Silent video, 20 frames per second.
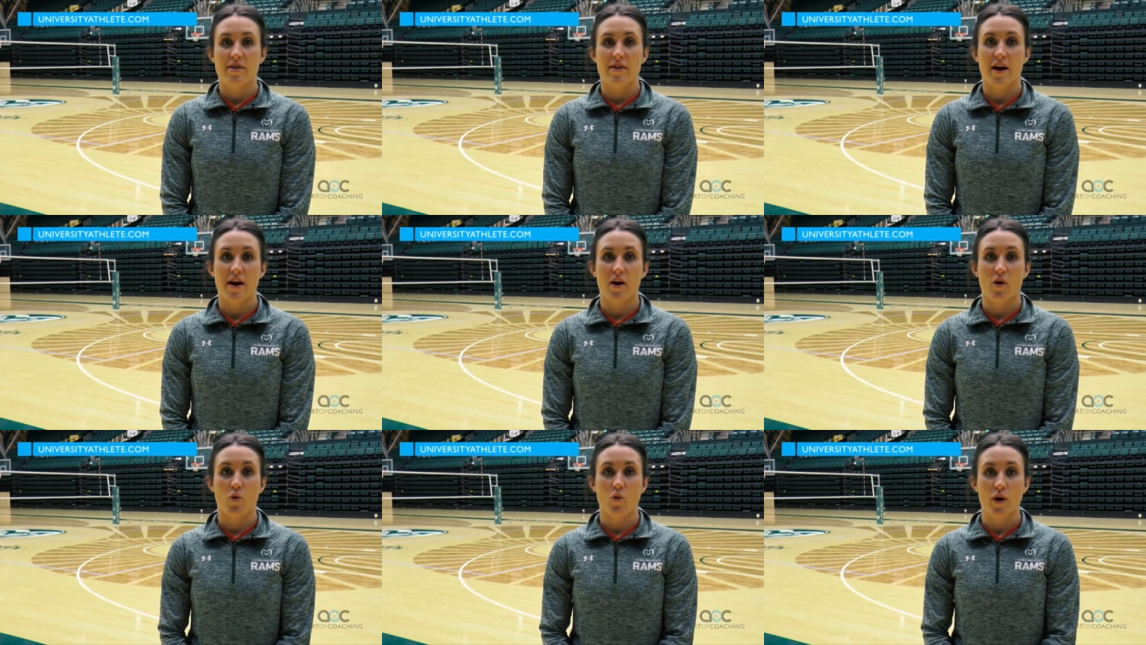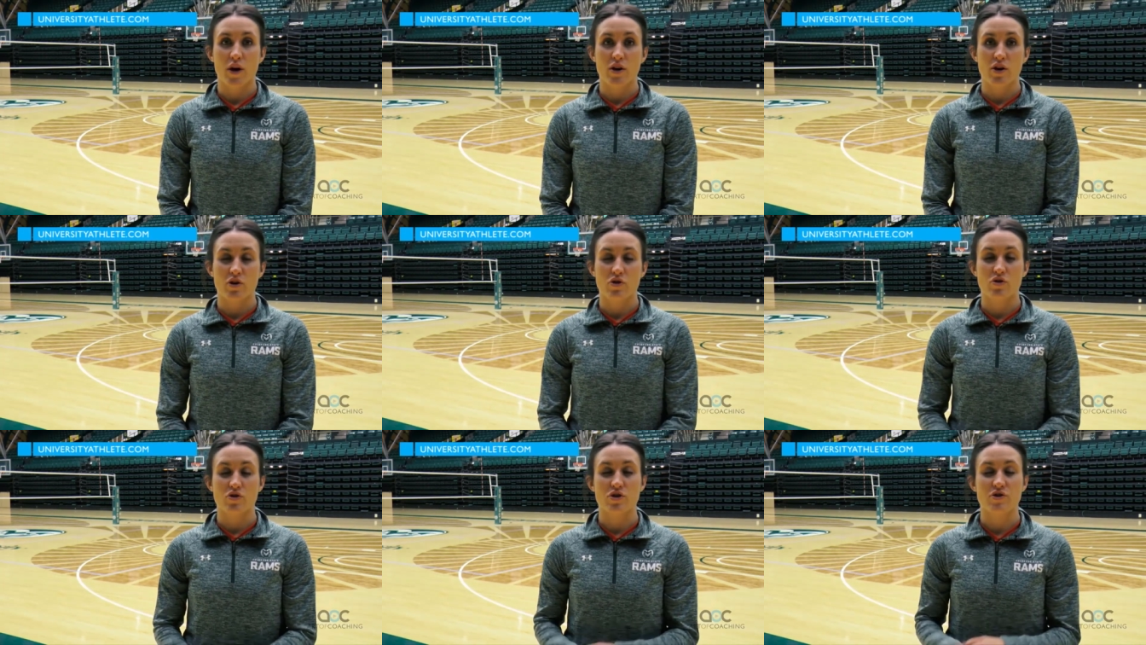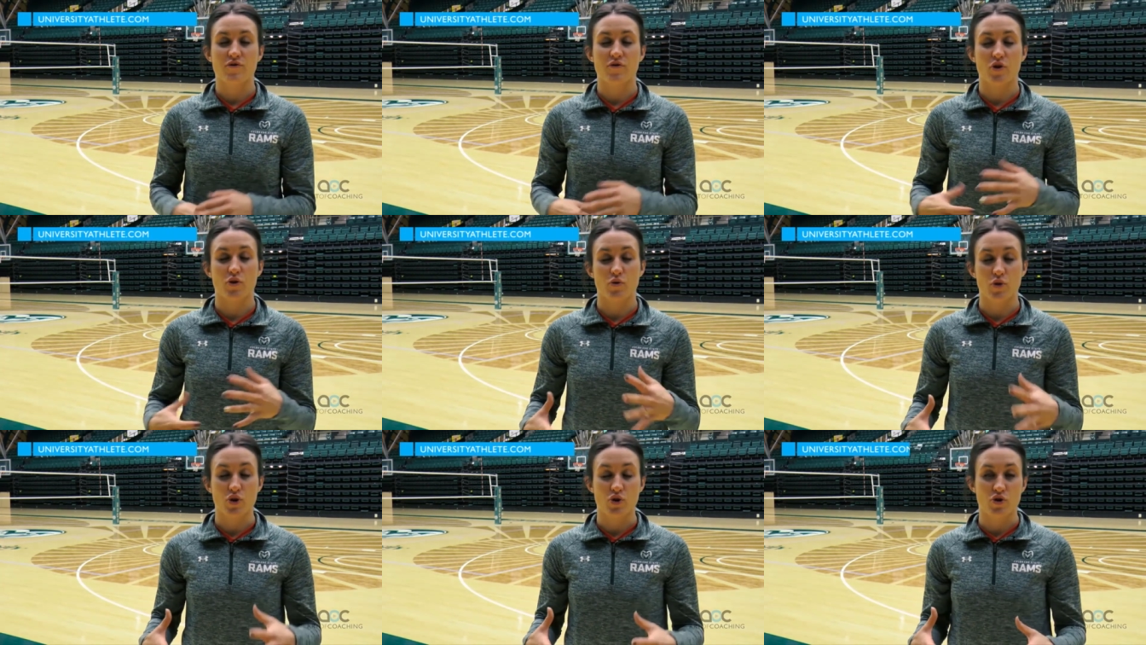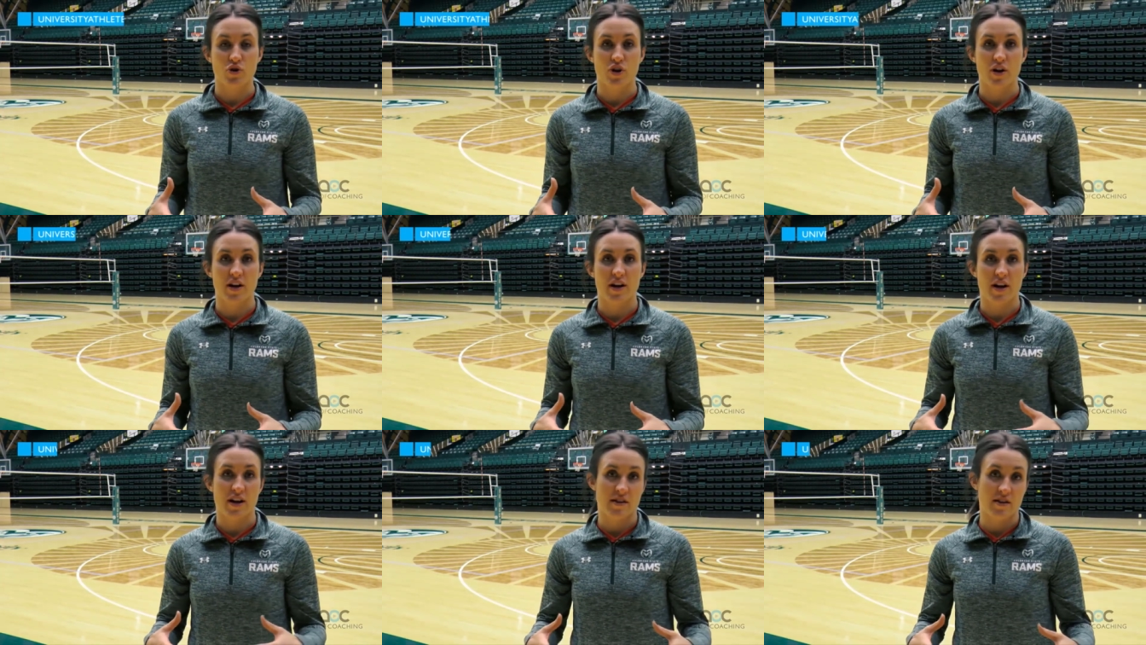that we use for
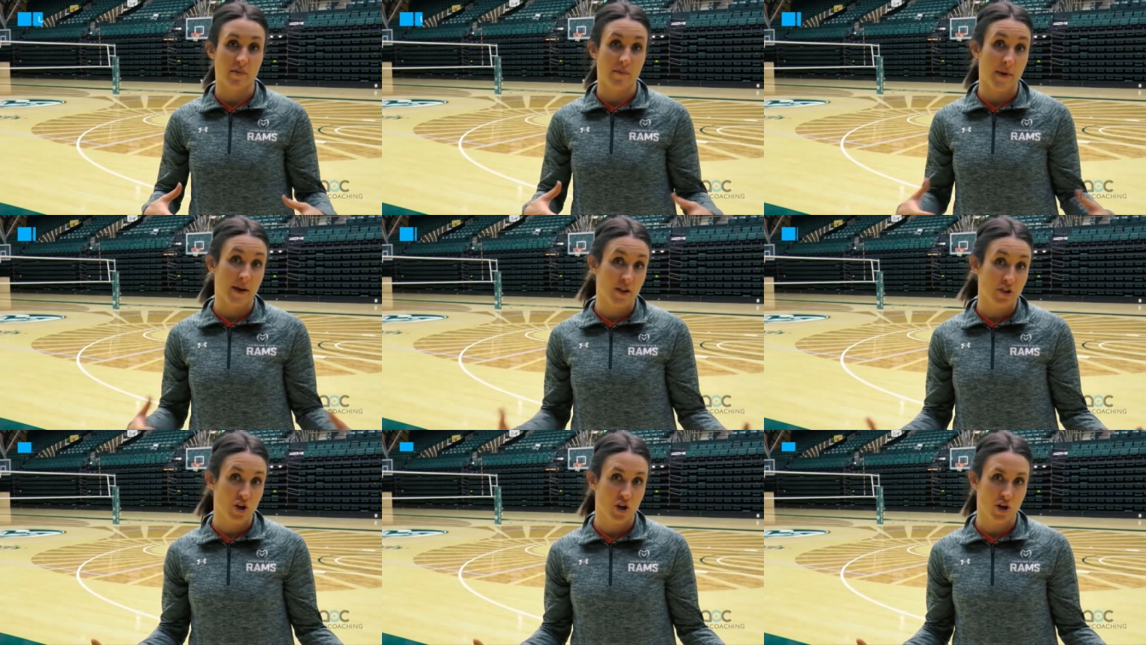recruiting at the big